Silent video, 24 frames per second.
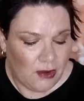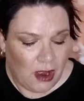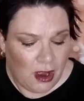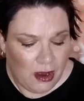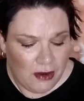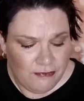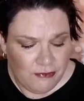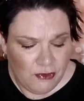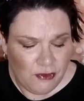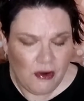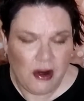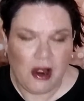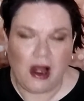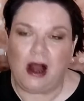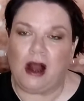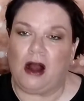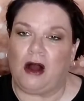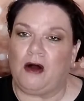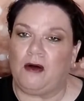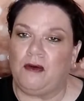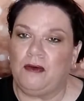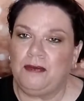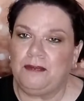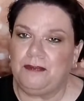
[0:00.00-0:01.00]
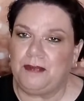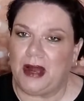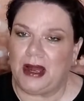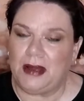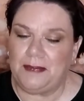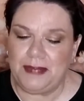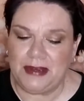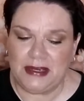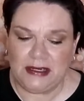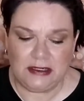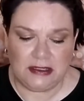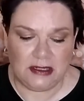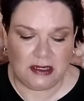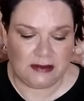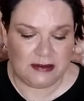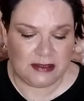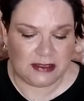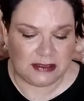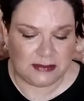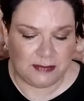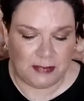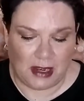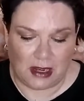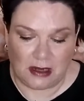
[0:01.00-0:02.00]
So overall, my
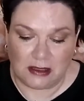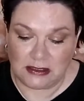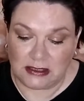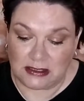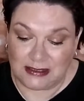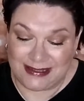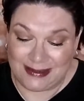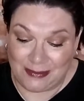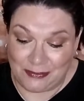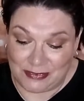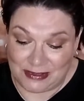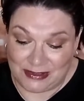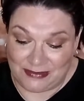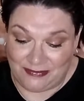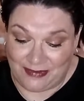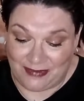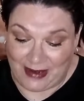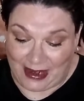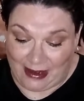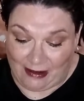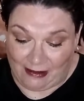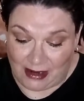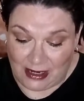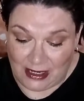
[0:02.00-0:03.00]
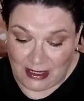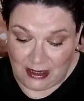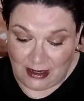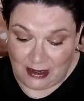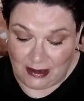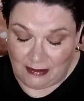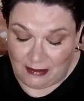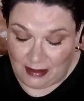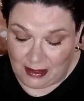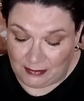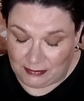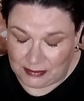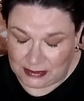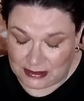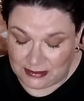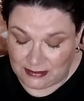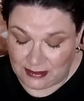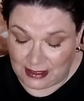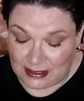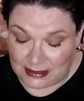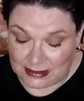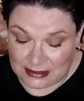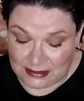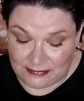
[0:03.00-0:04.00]
opinion of this box is it was very, it
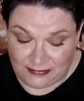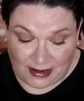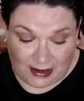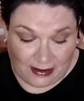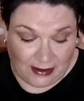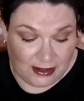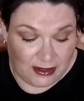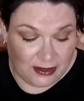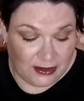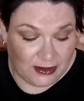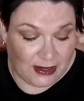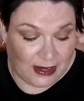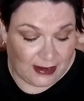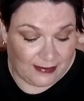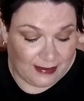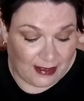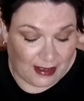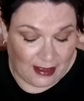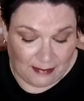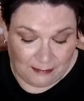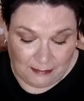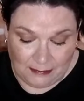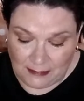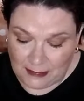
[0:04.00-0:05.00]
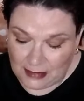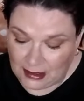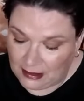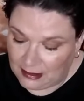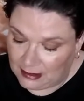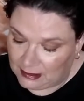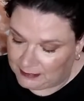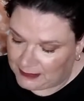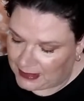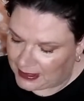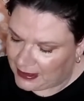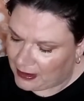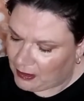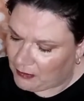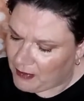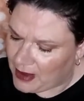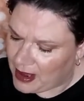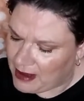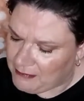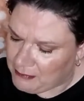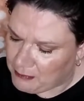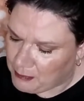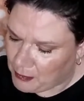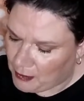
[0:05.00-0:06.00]
was, it's very good. I, I, um, they
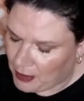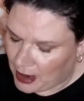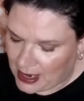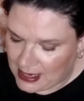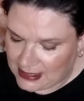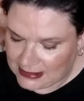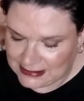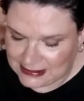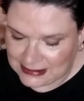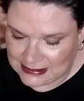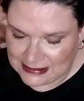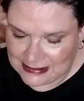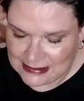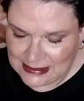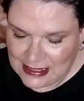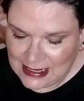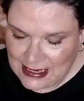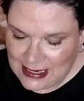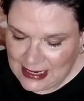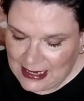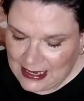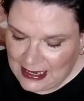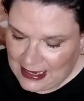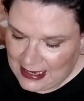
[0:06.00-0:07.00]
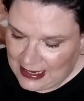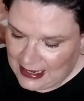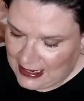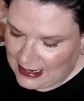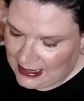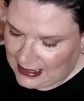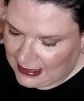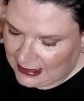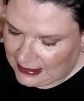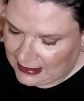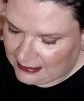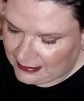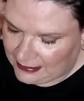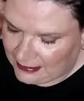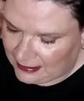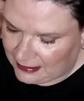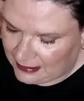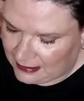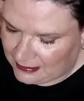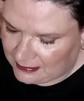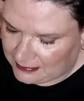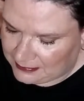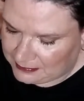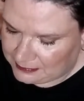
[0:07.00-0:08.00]
don't have prices,
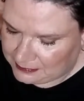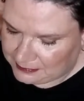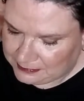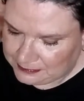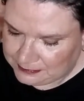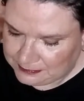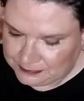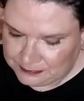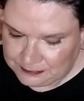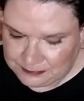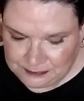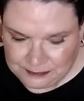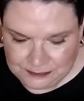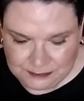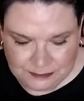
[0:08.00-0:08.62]
and um,